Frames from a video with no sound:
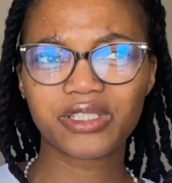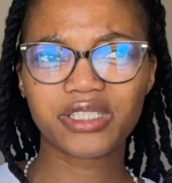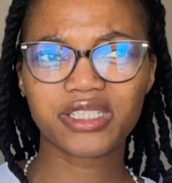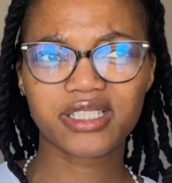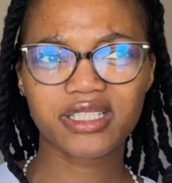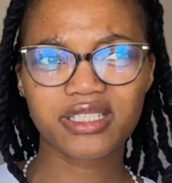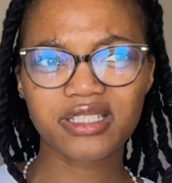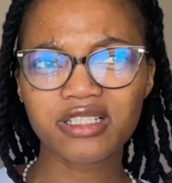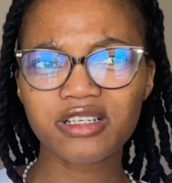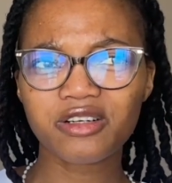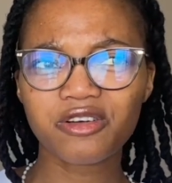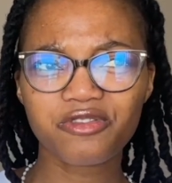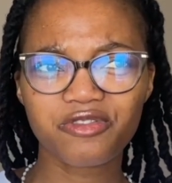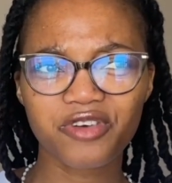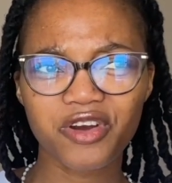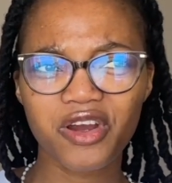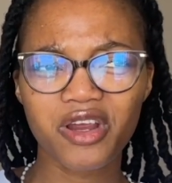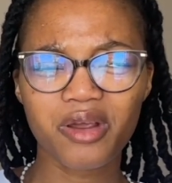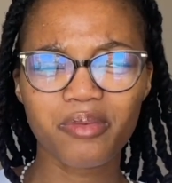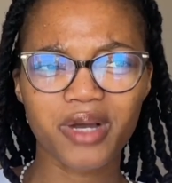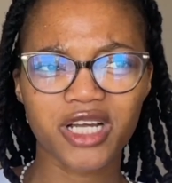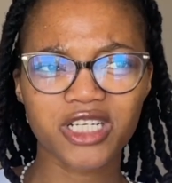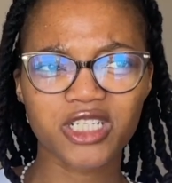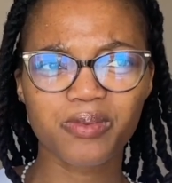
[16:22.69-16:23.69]
It's still
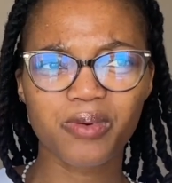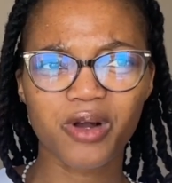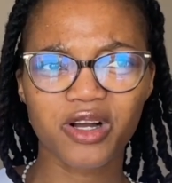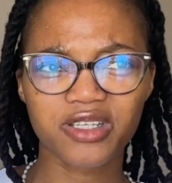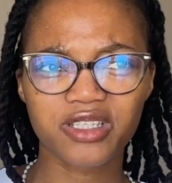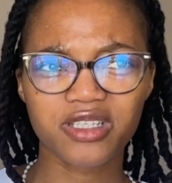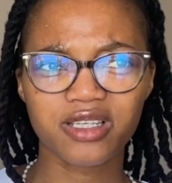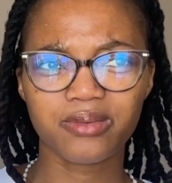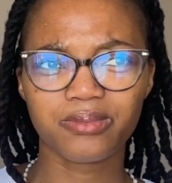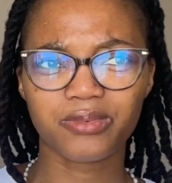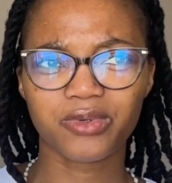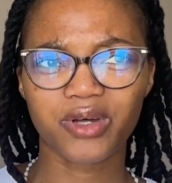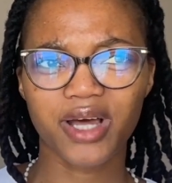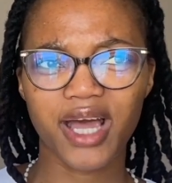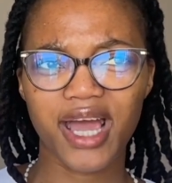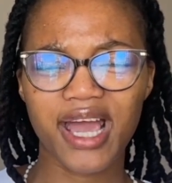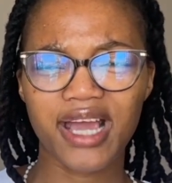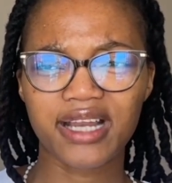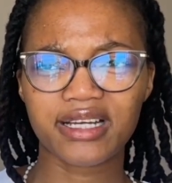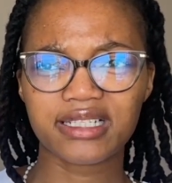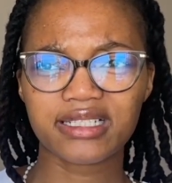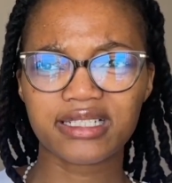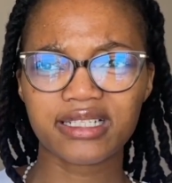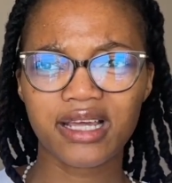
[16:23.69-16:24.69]
very much possible,
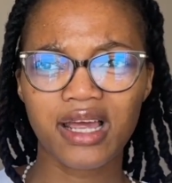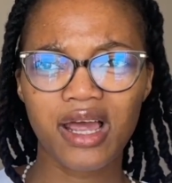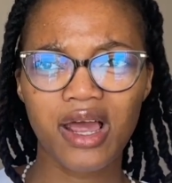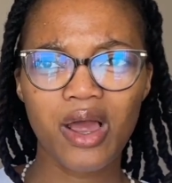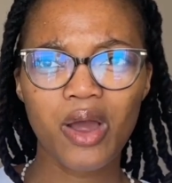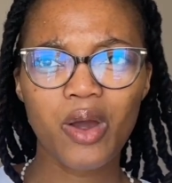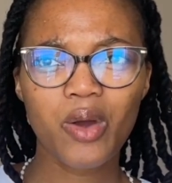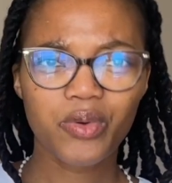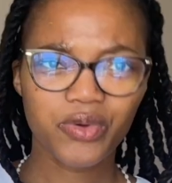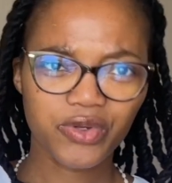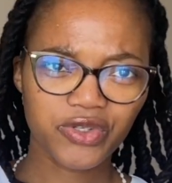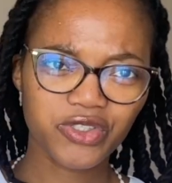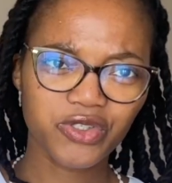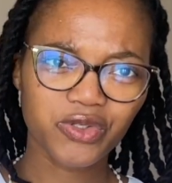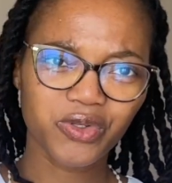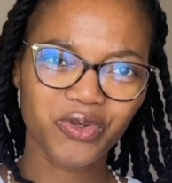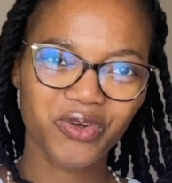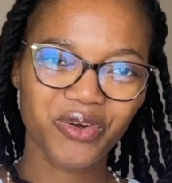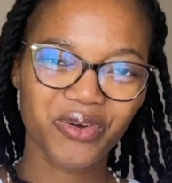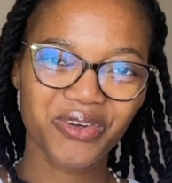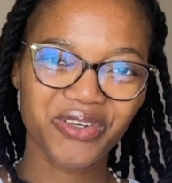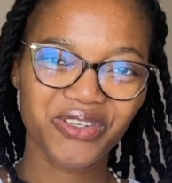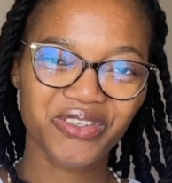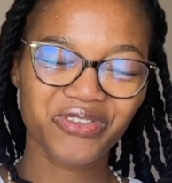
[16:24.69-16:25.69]
and we're still
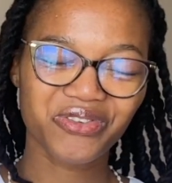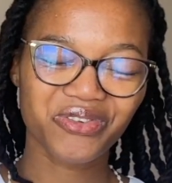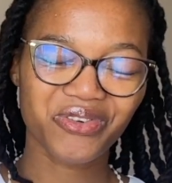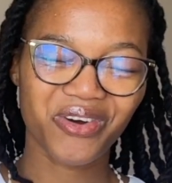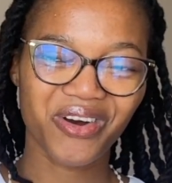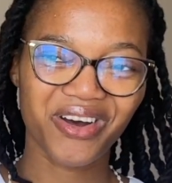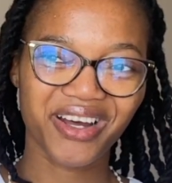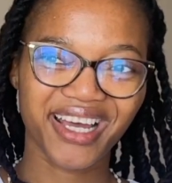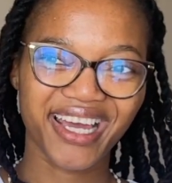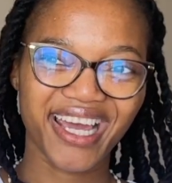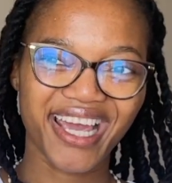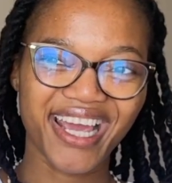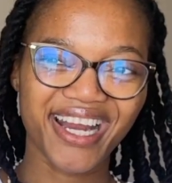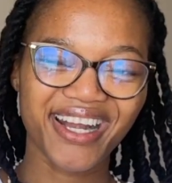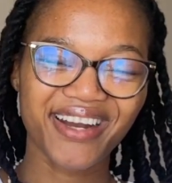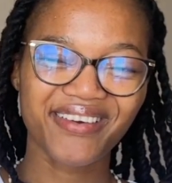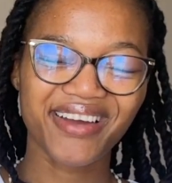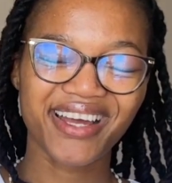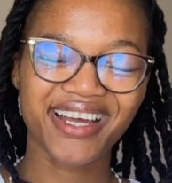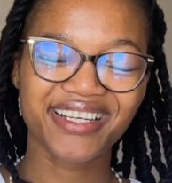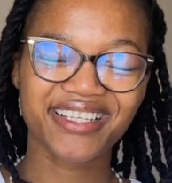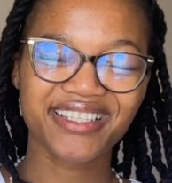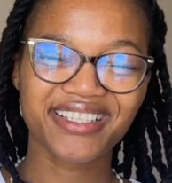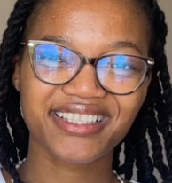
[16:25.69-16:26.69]
going strong.
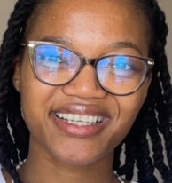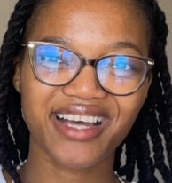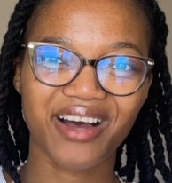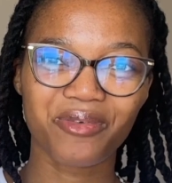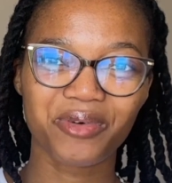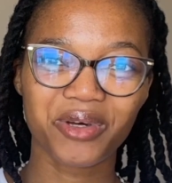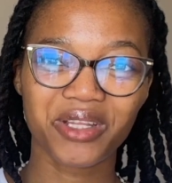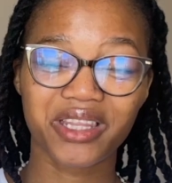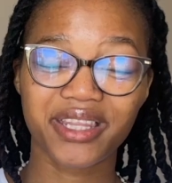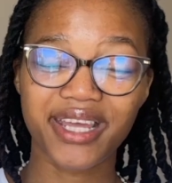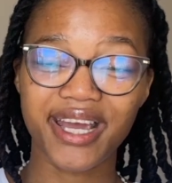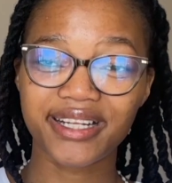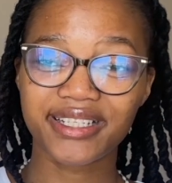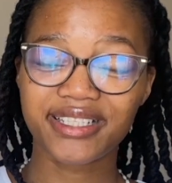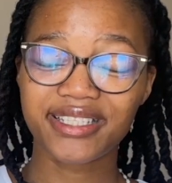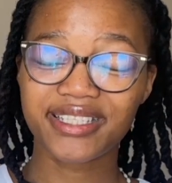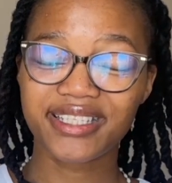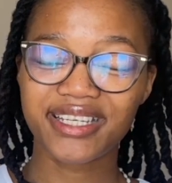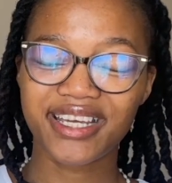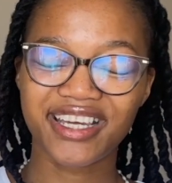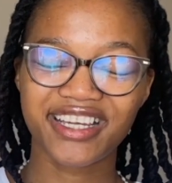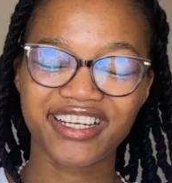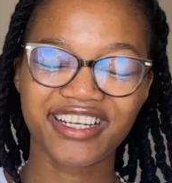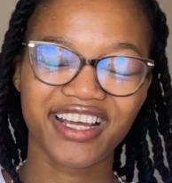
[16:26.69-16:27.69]
Anyways, with that
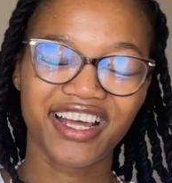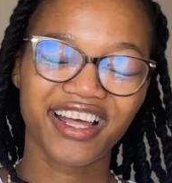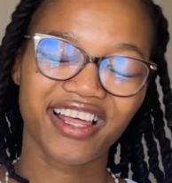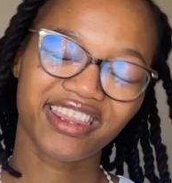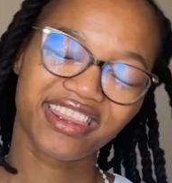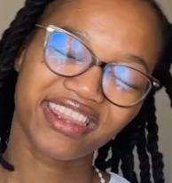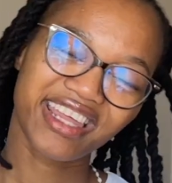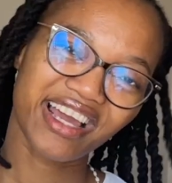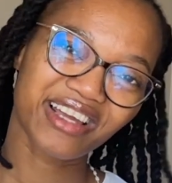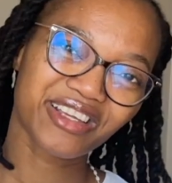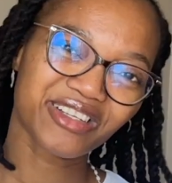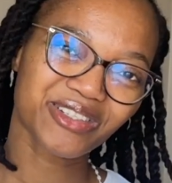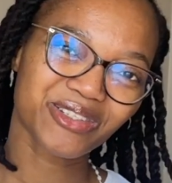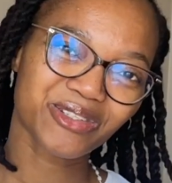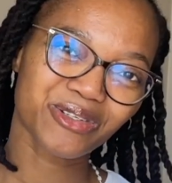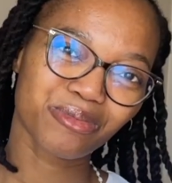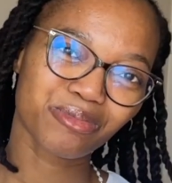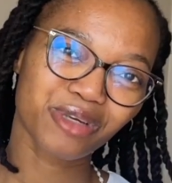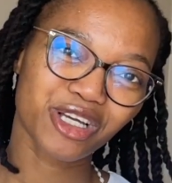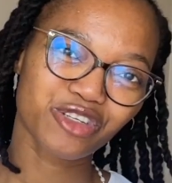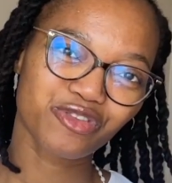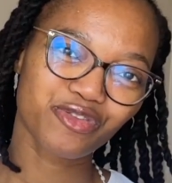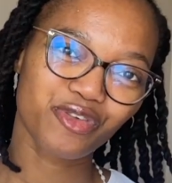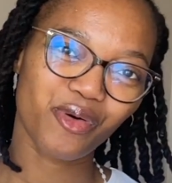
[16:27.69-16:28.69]
said, thank you so
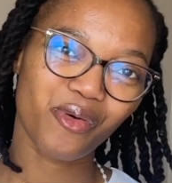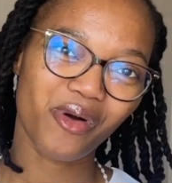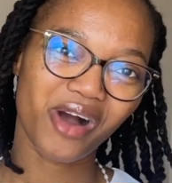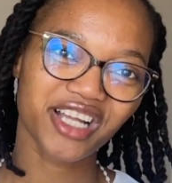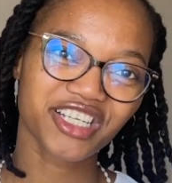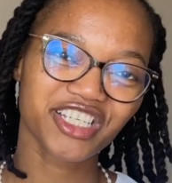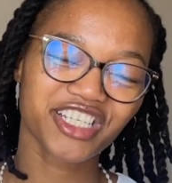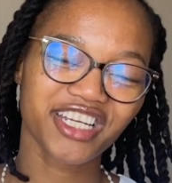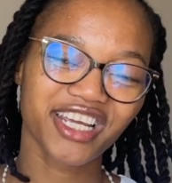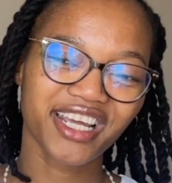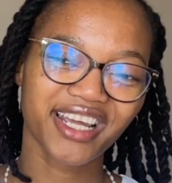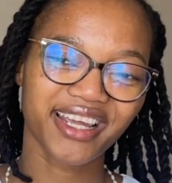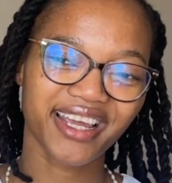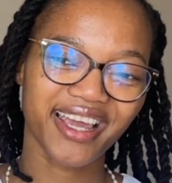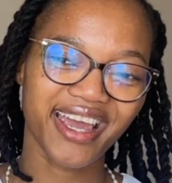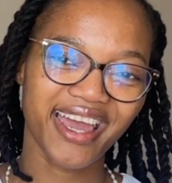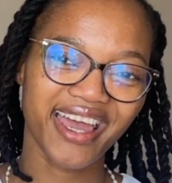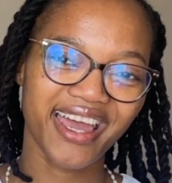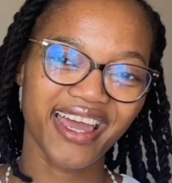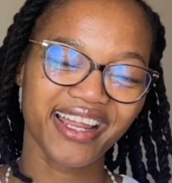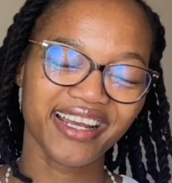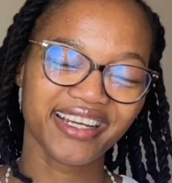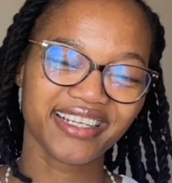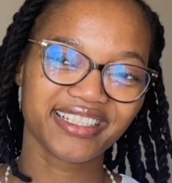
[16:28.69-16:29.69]
much for watching.
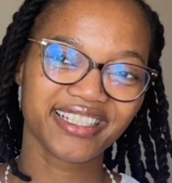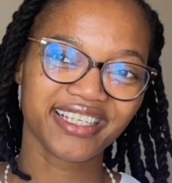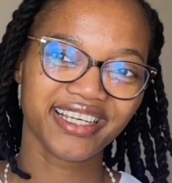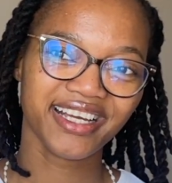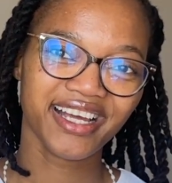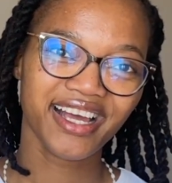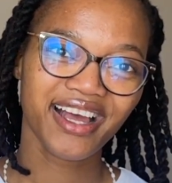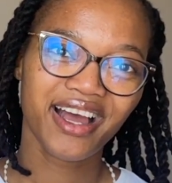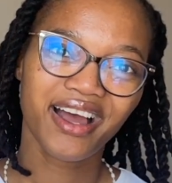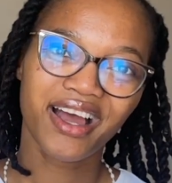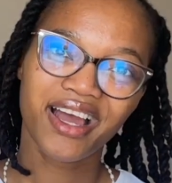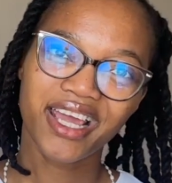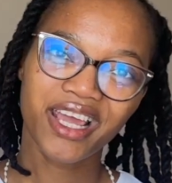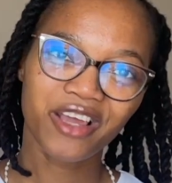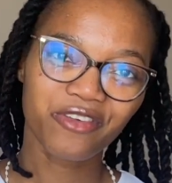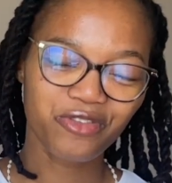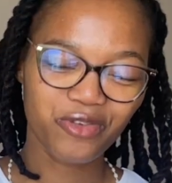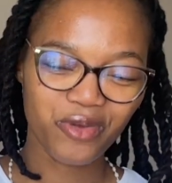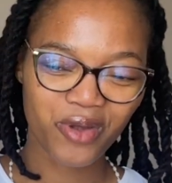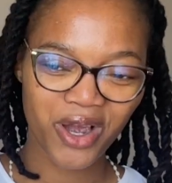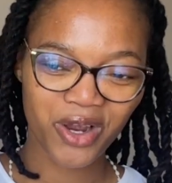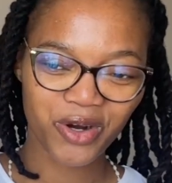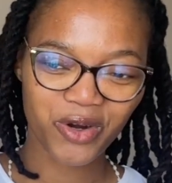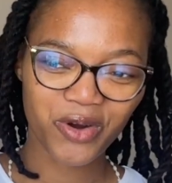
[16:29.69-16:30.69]
And if
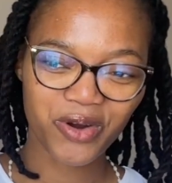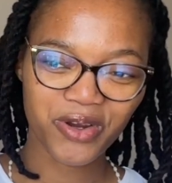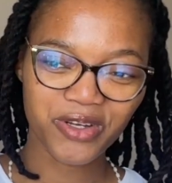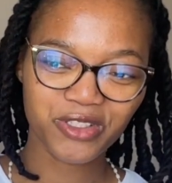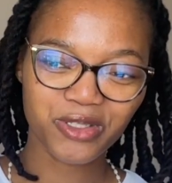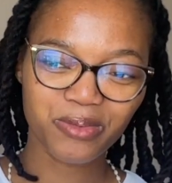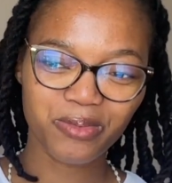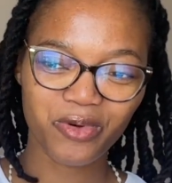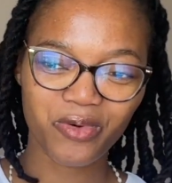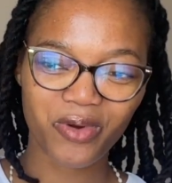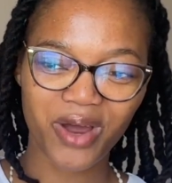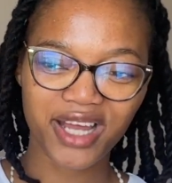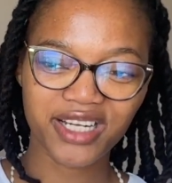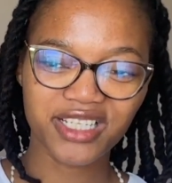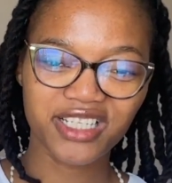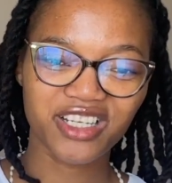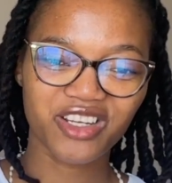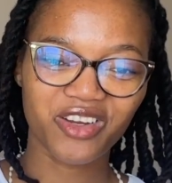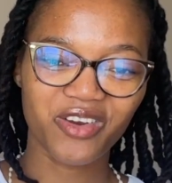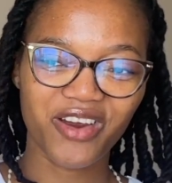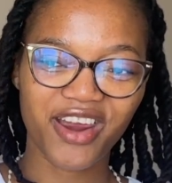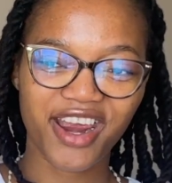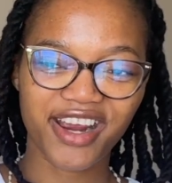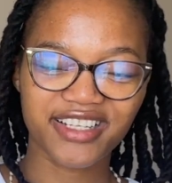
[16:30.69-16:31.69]
you are going to be
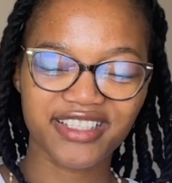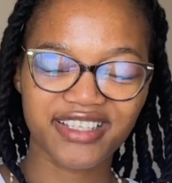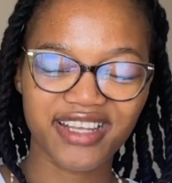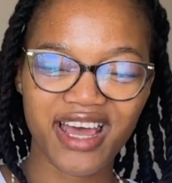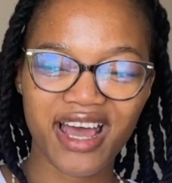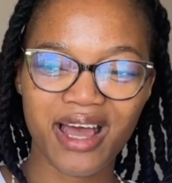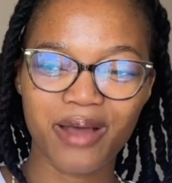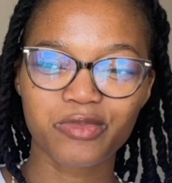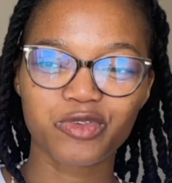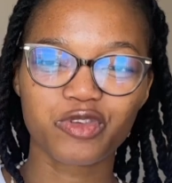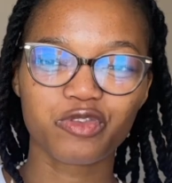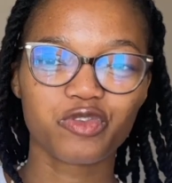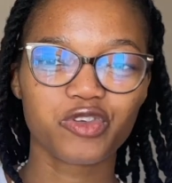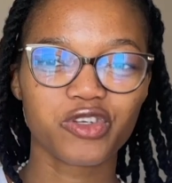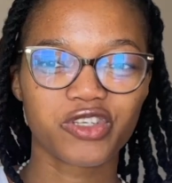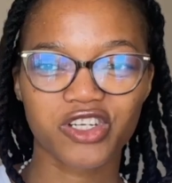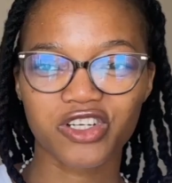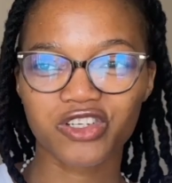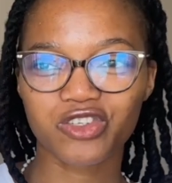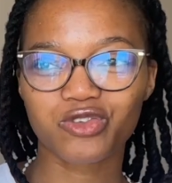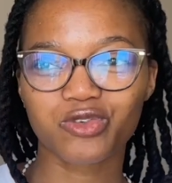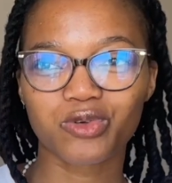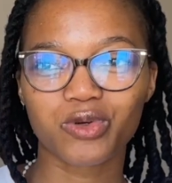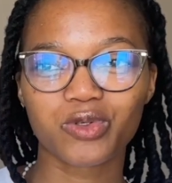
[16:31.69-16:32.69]
writing your exams, if you
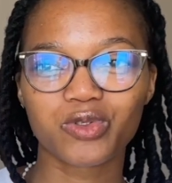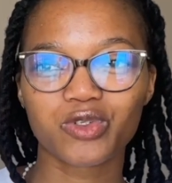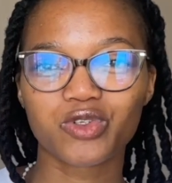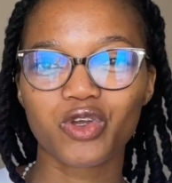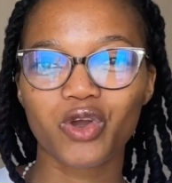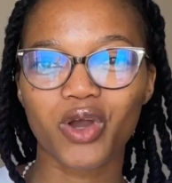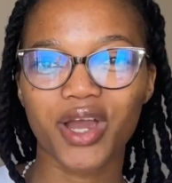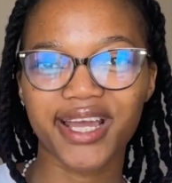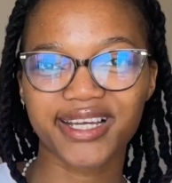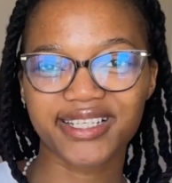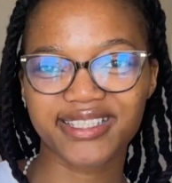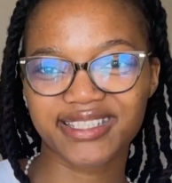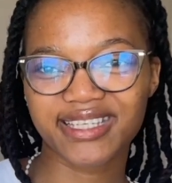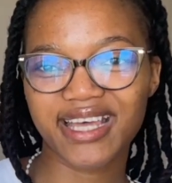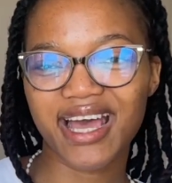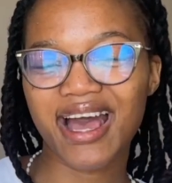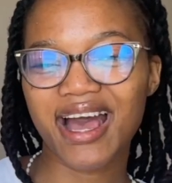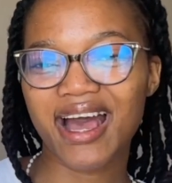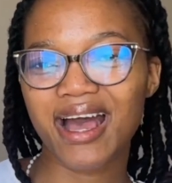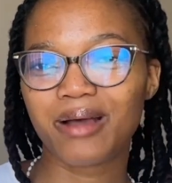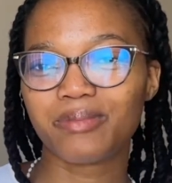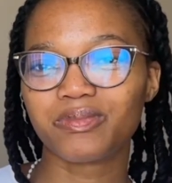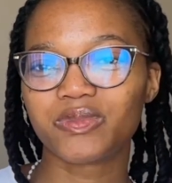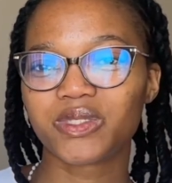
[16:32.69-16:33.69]
just wrote your
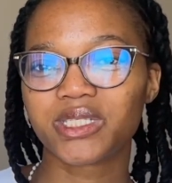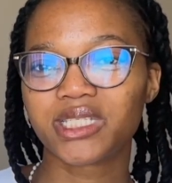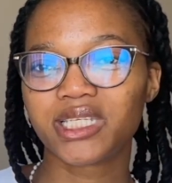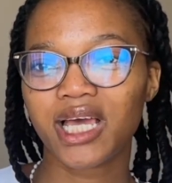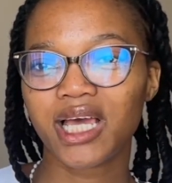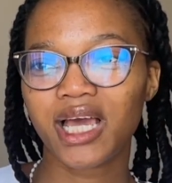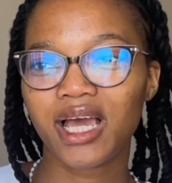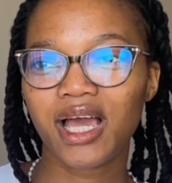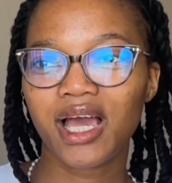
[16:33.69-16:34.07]
exams,